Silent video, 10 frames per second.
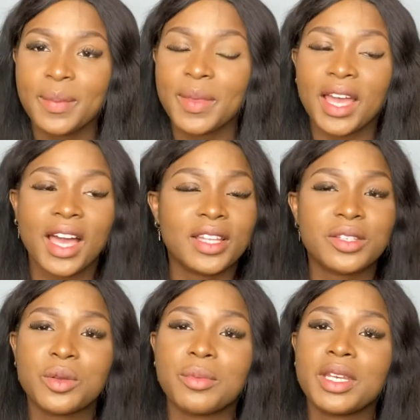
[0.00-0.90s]
I had
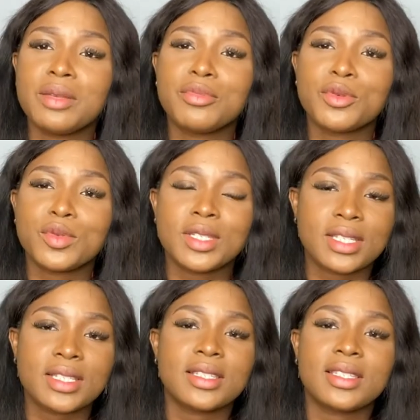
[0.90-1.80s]
so many
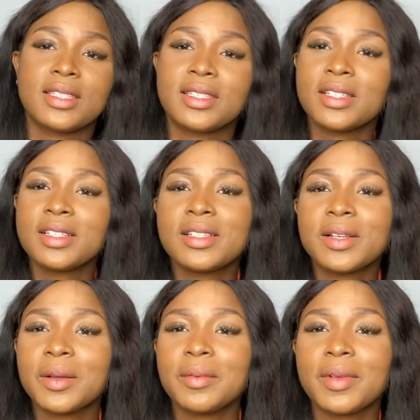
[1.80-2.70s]
bruises
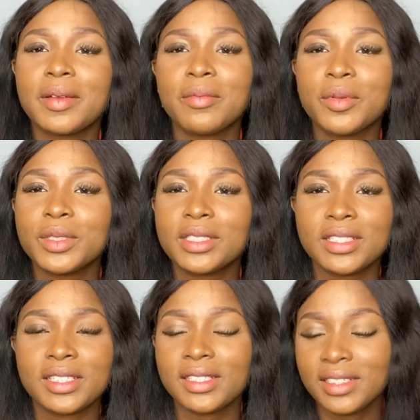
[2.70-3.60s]
on my
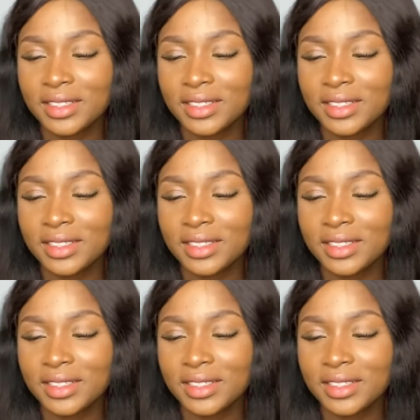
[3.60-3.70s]
body,